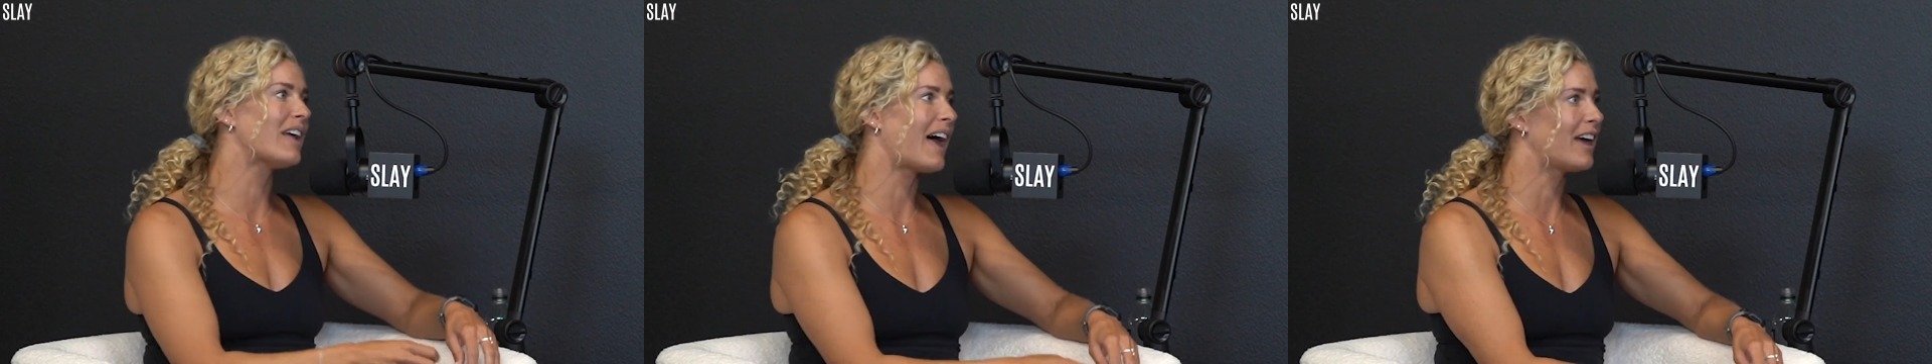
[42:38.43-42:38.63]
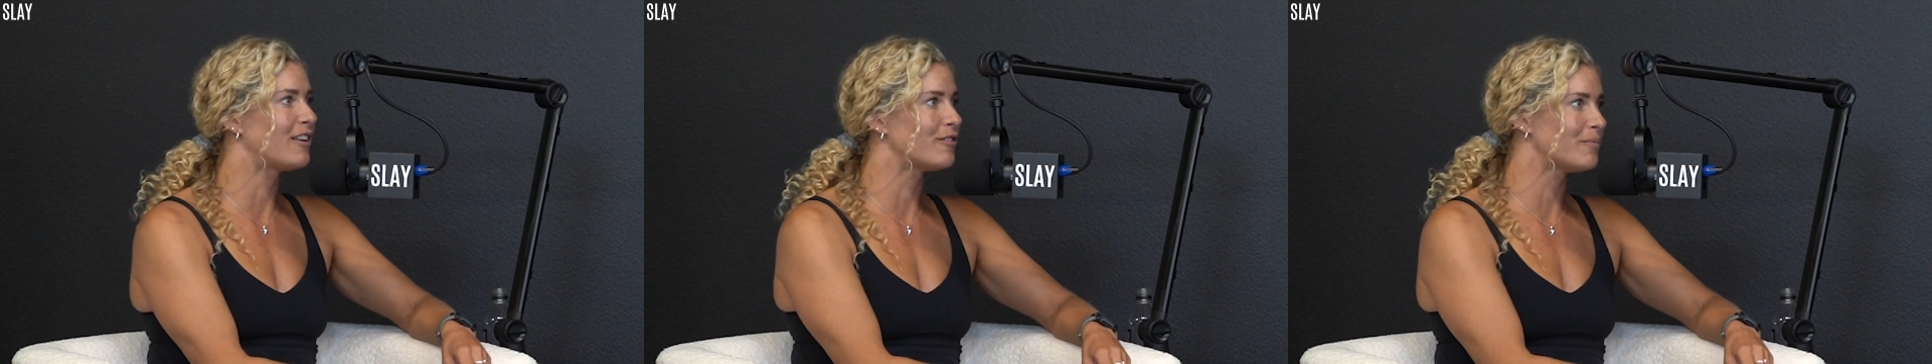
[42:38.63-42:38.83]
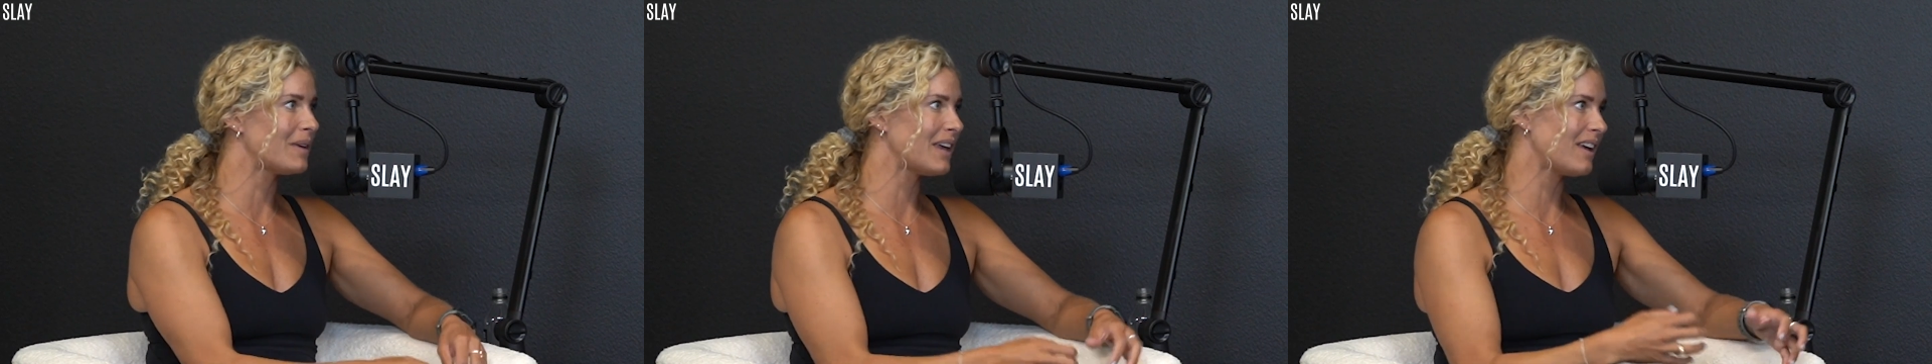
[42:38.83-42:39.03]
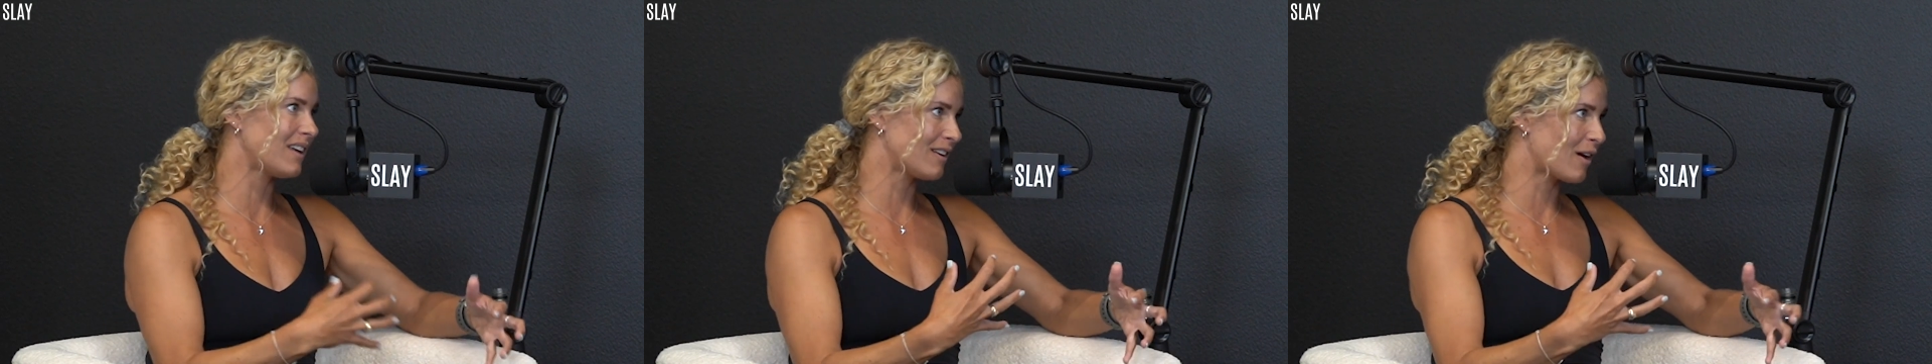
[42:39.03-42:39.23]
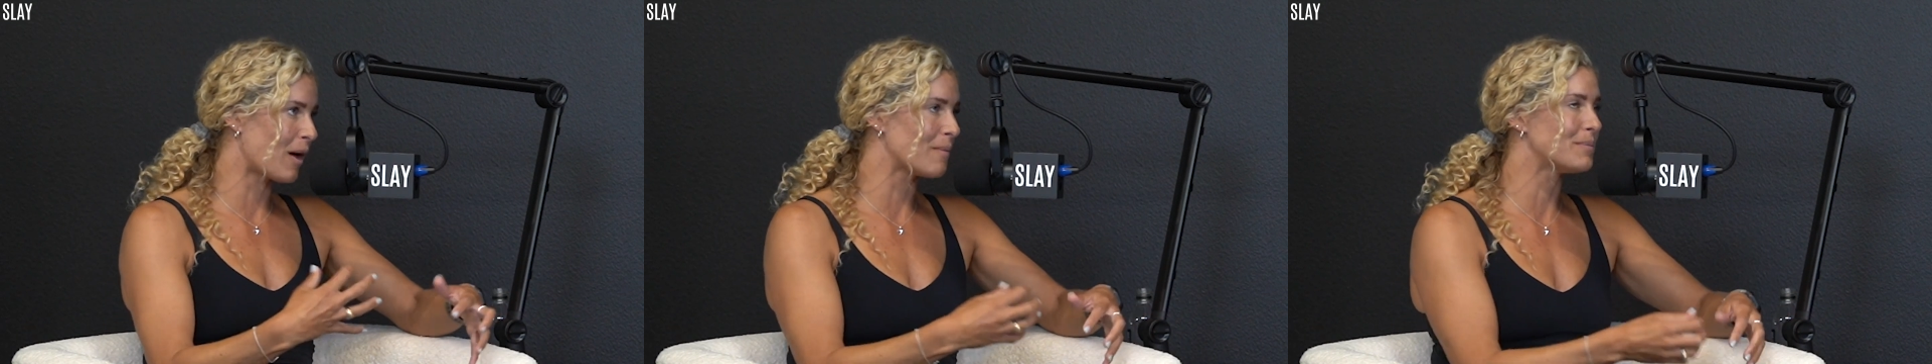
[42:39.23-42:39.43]
out of me in
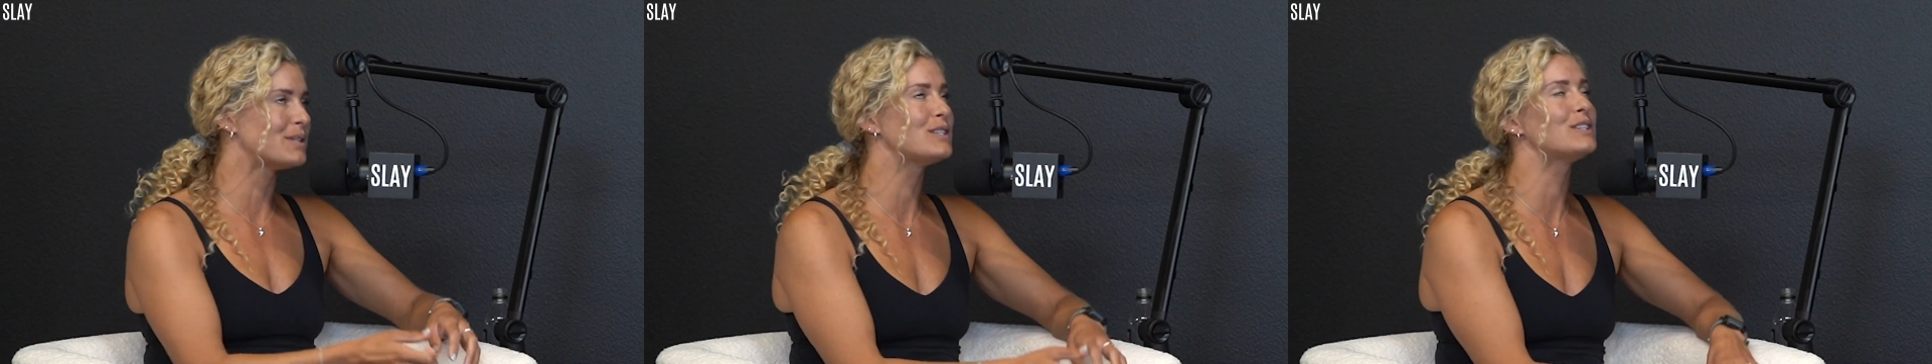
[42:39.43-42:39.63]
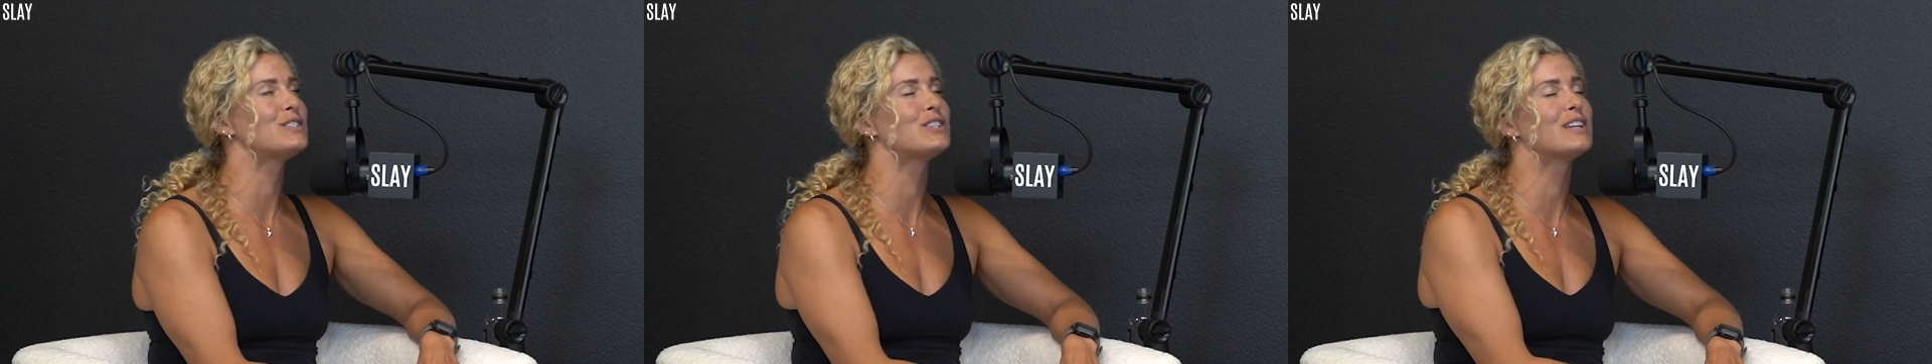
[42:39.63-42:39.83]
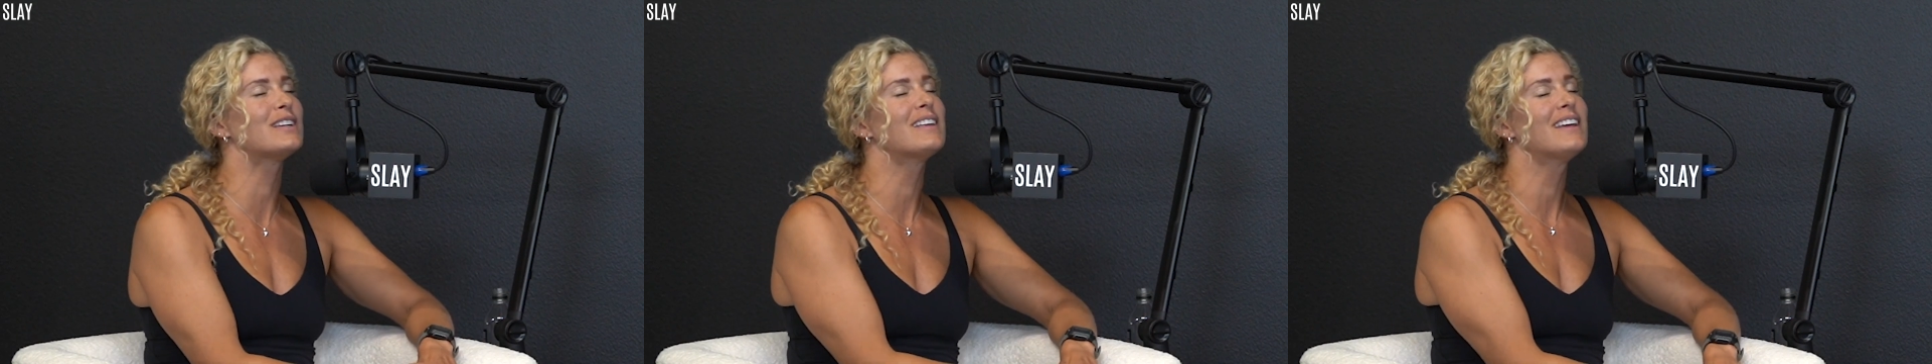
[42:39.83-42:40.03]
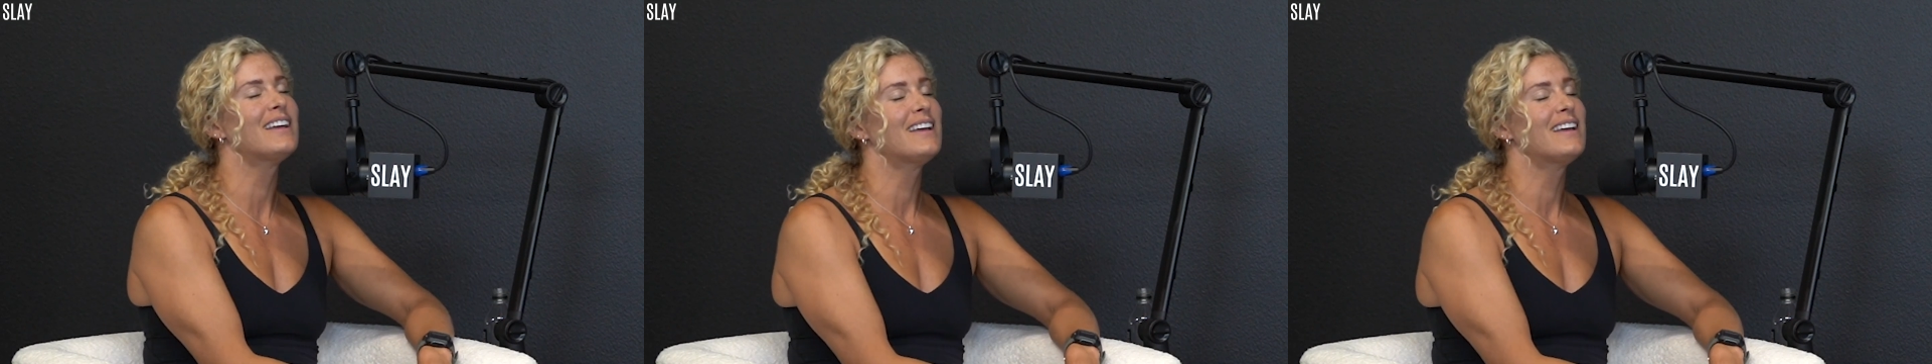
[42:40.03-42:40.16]
competition.